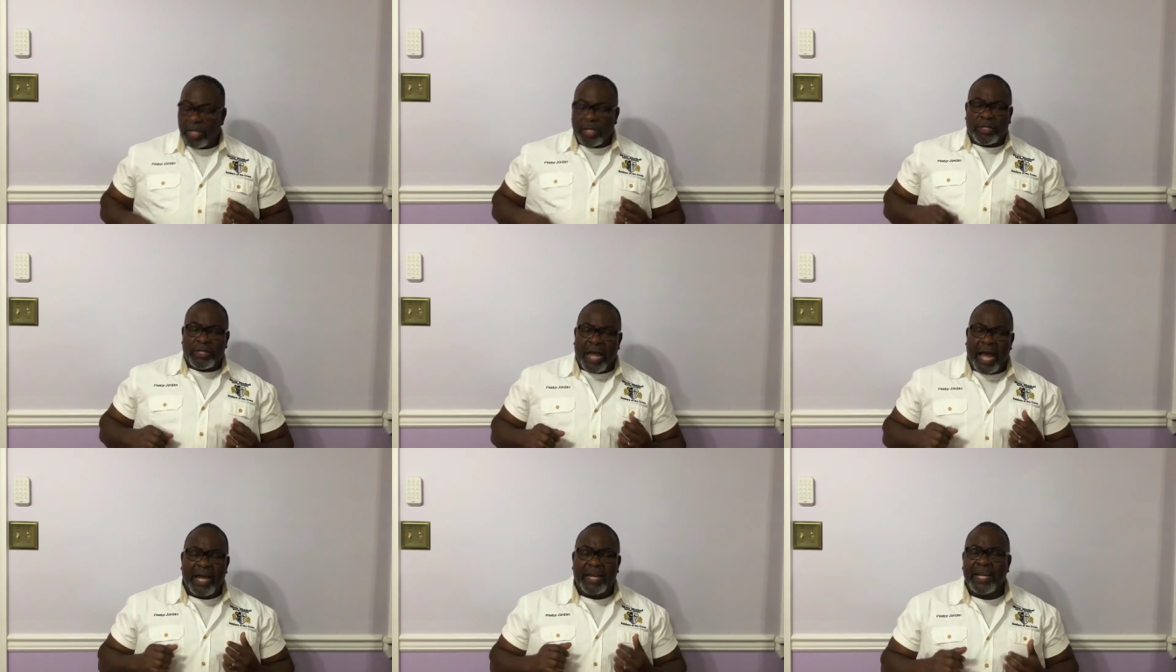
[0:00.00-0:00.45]

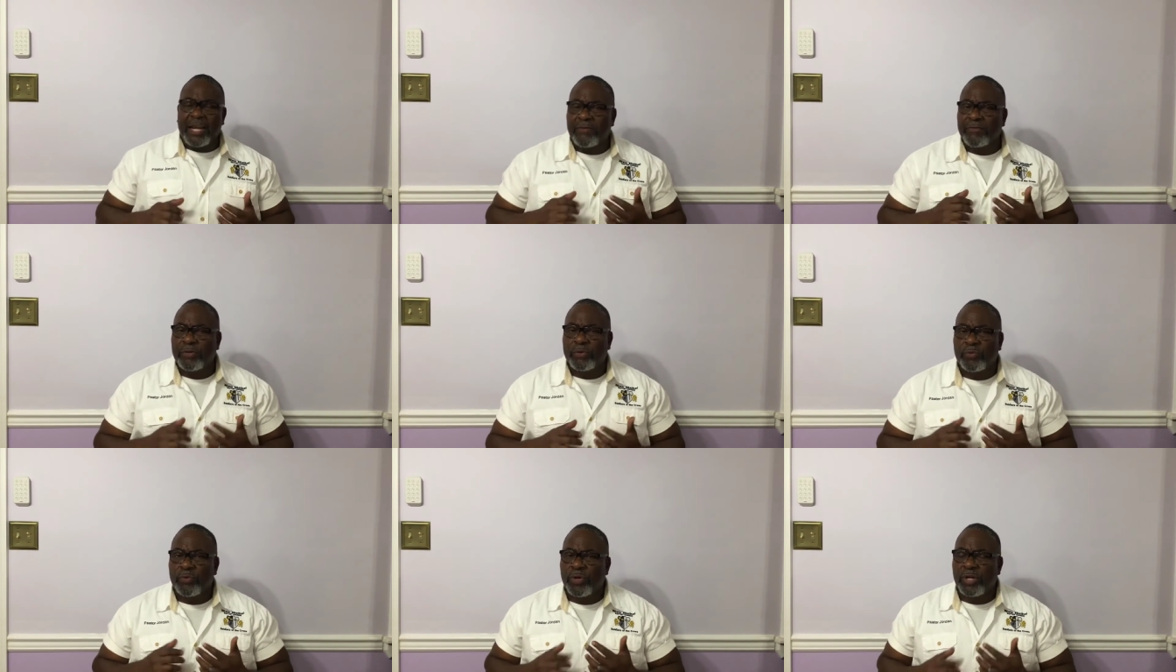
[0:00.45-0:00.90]
Not
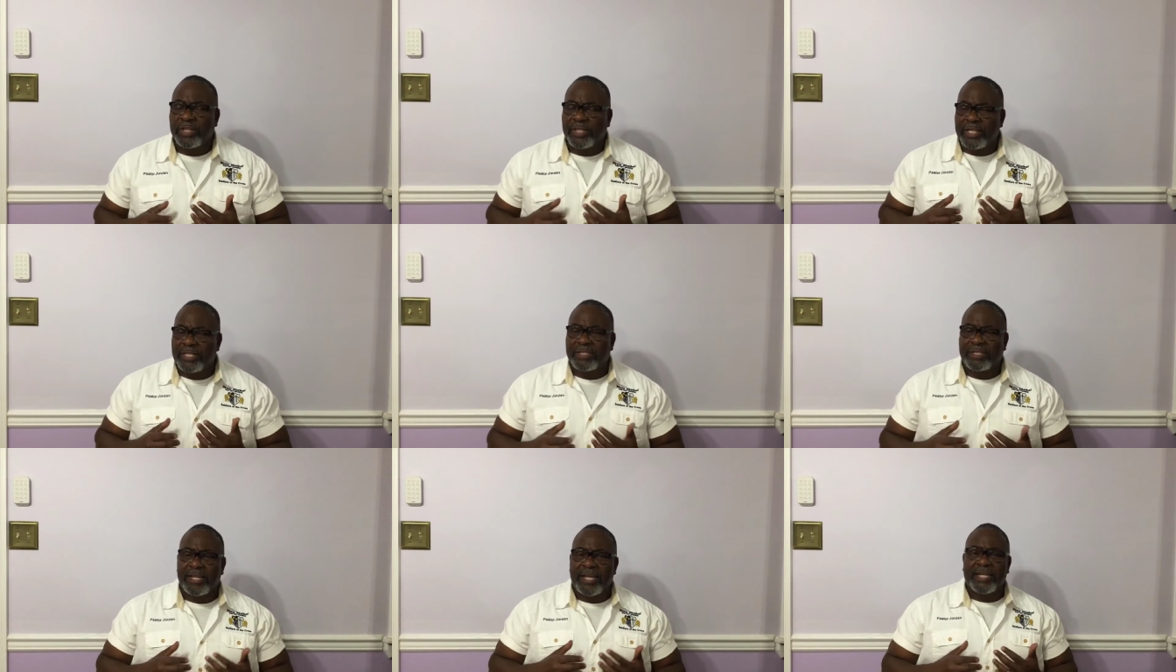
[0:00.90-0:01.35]
everyone
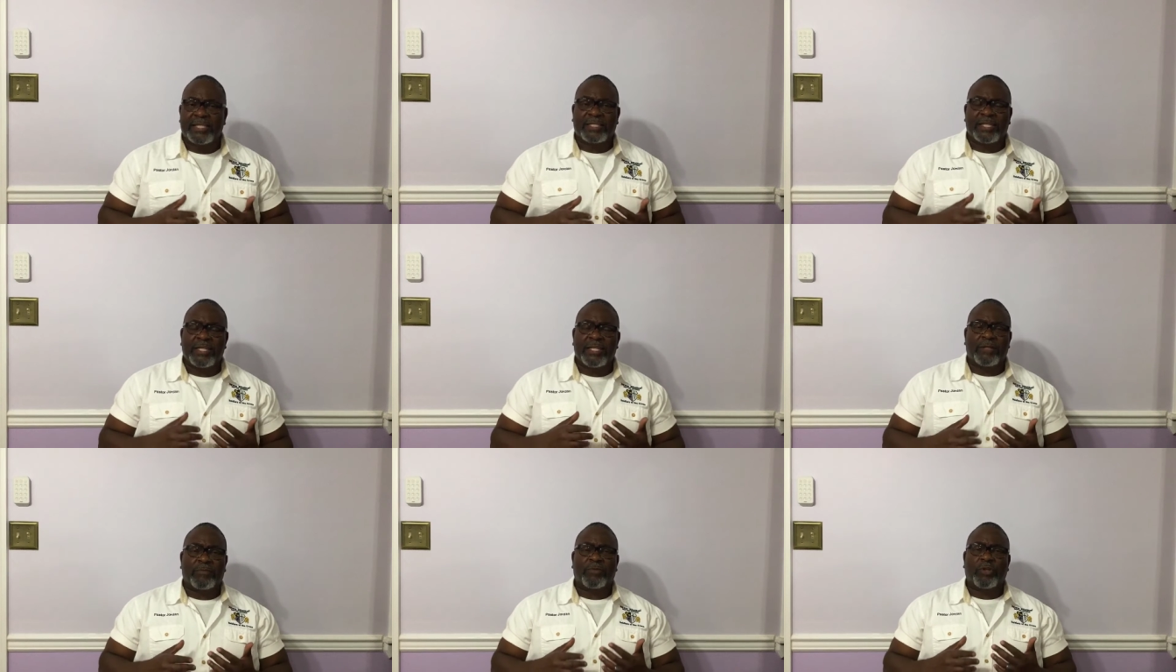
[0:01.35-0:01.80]
that says
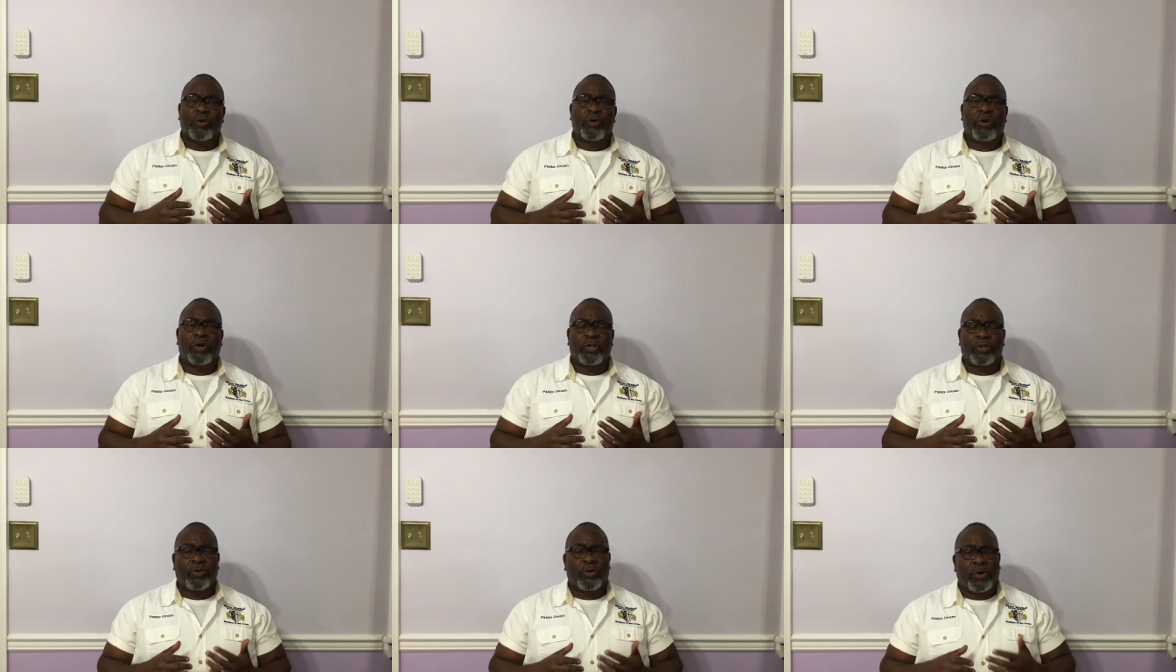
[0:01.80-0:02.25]
to him,
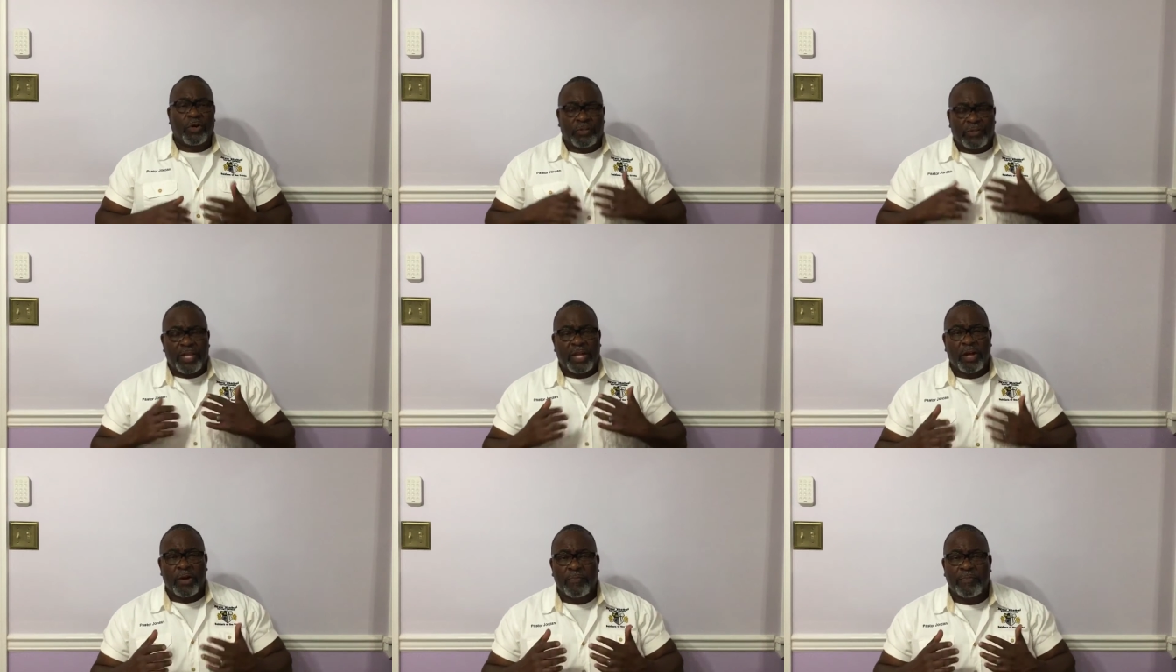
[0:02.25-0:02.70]
Lord, Lord.
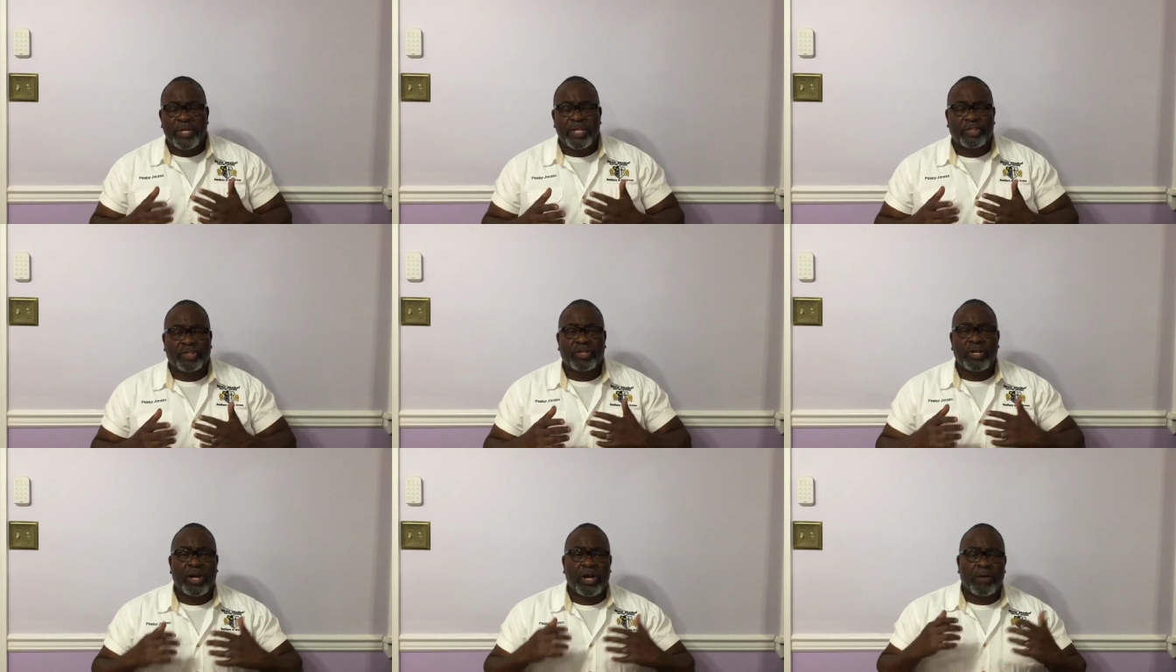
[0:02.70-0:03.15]
There'll be
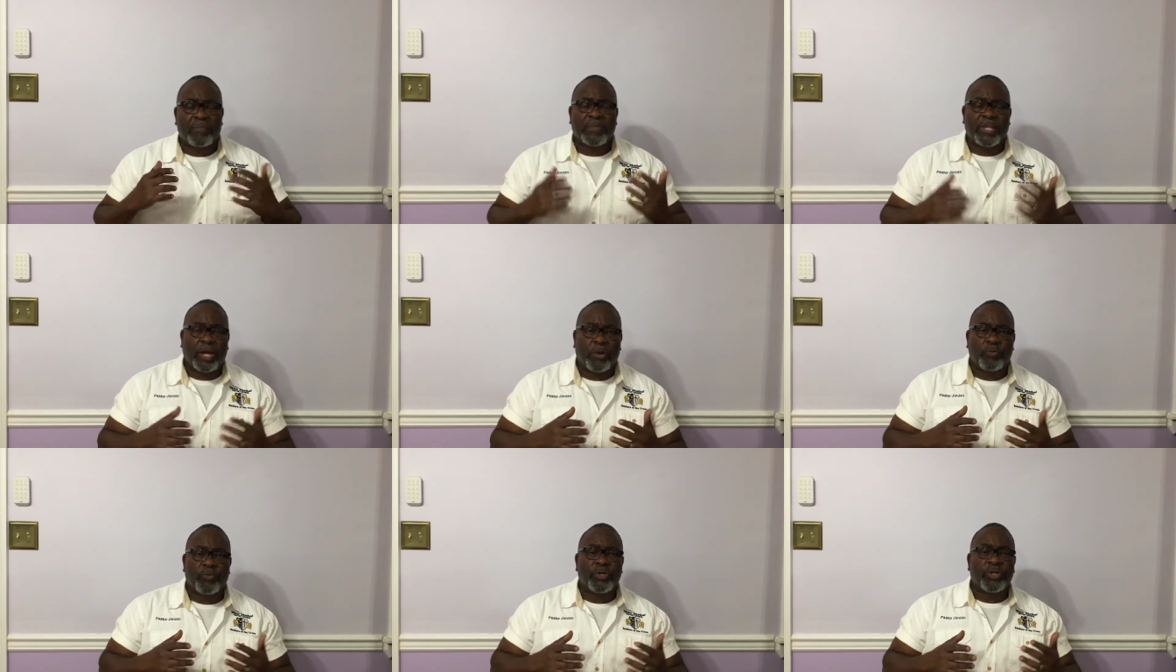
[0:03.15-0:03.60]
some
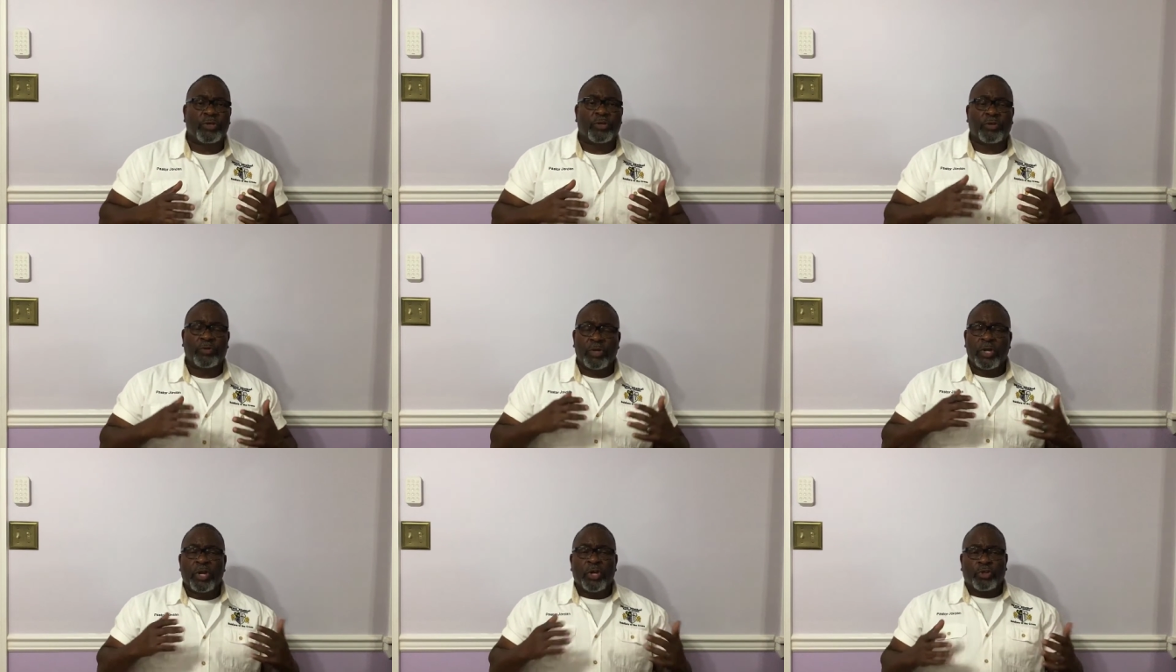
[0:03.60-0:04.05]
that
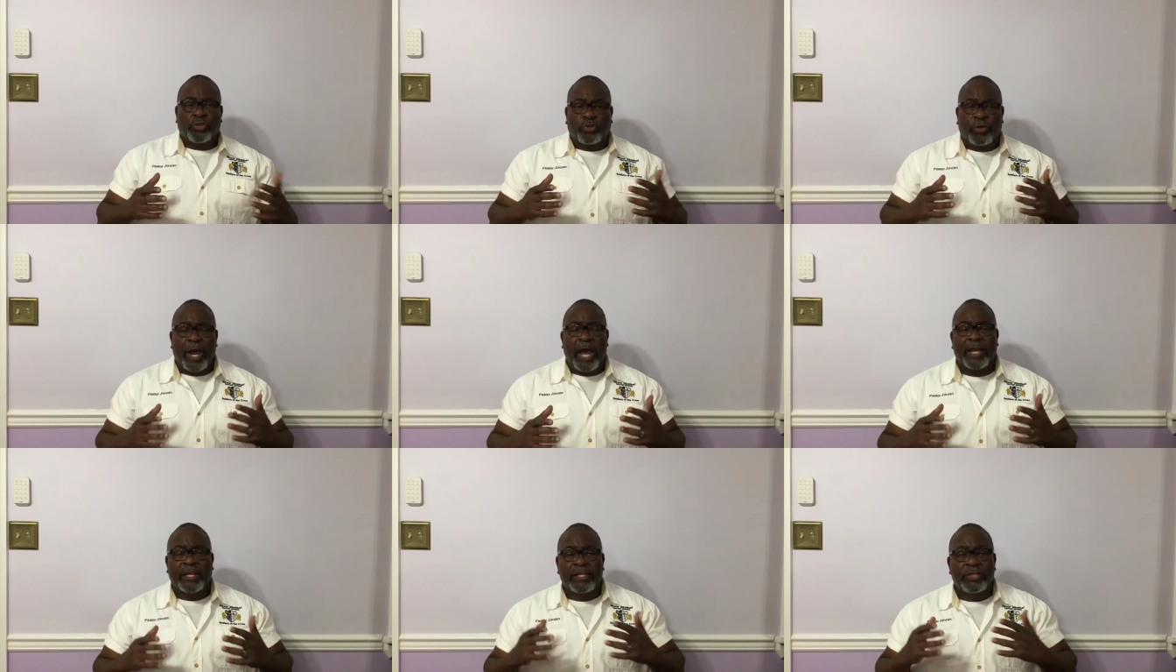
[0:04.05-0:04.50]
will
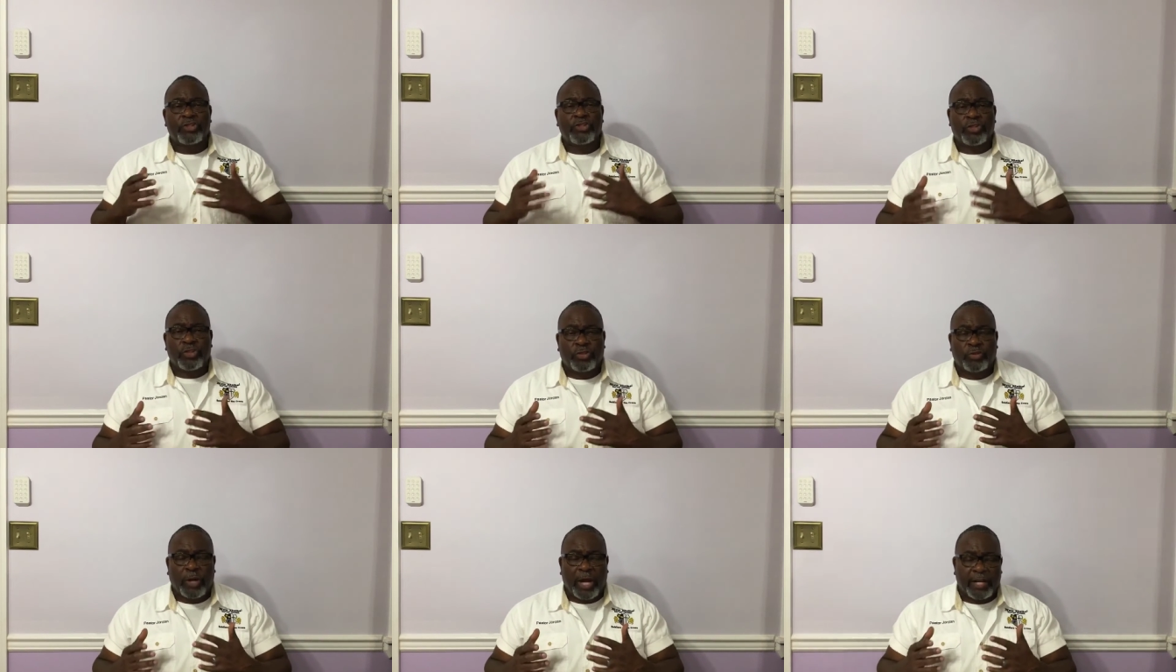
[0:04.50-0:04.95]
try
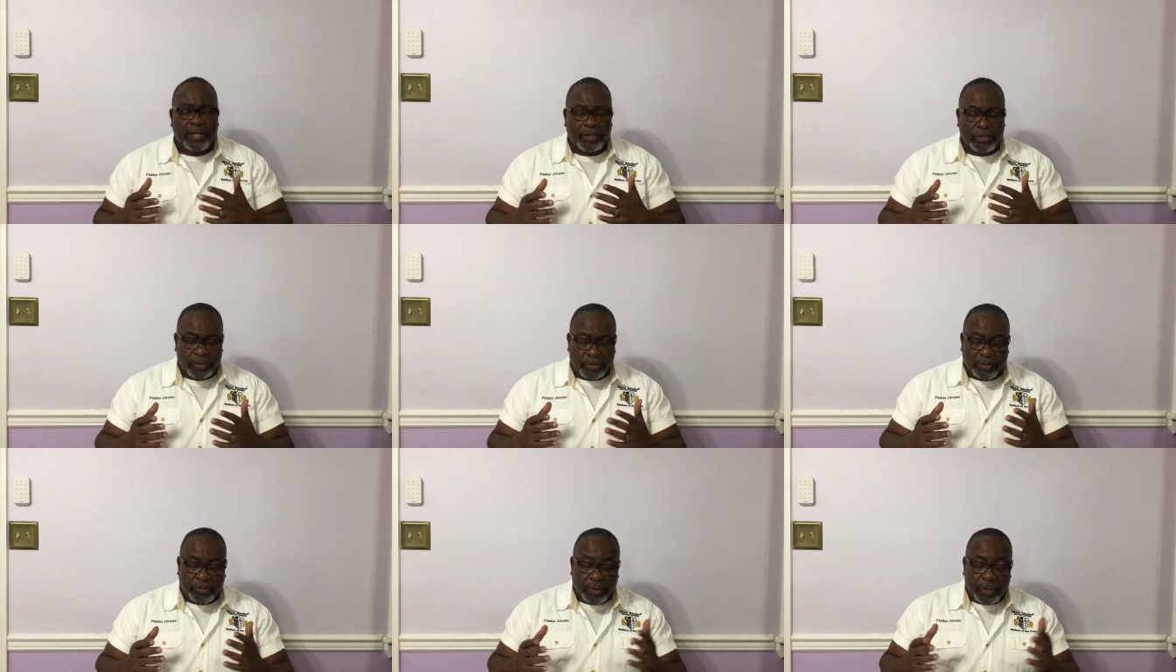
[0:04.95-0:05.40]
to try
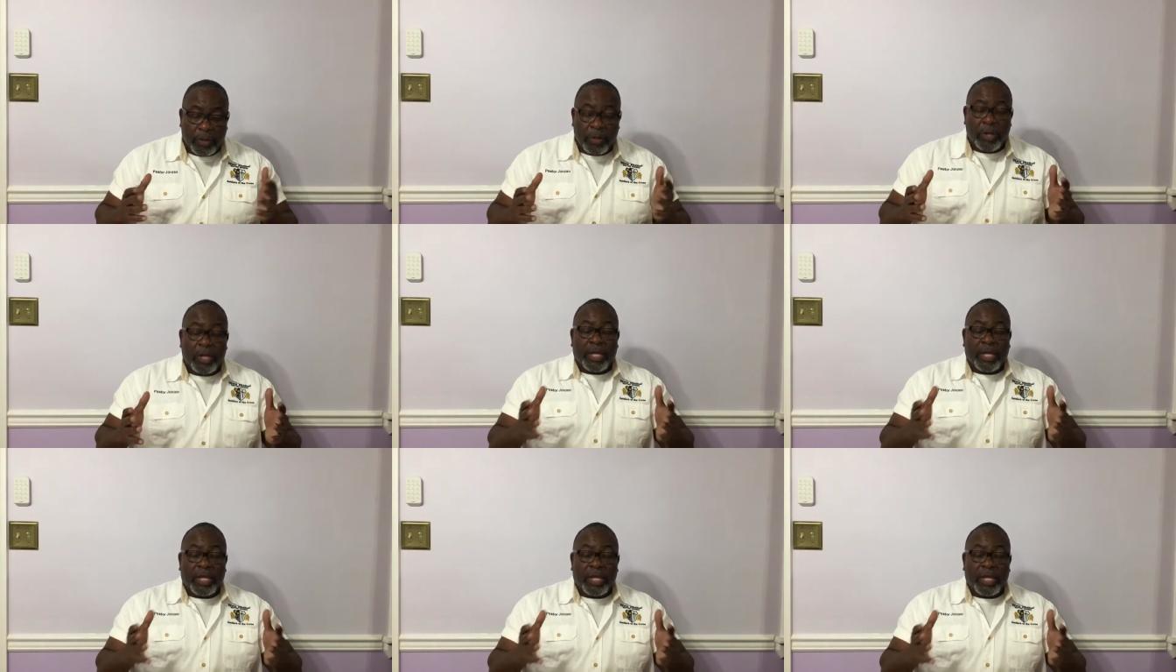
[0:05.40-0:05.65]
to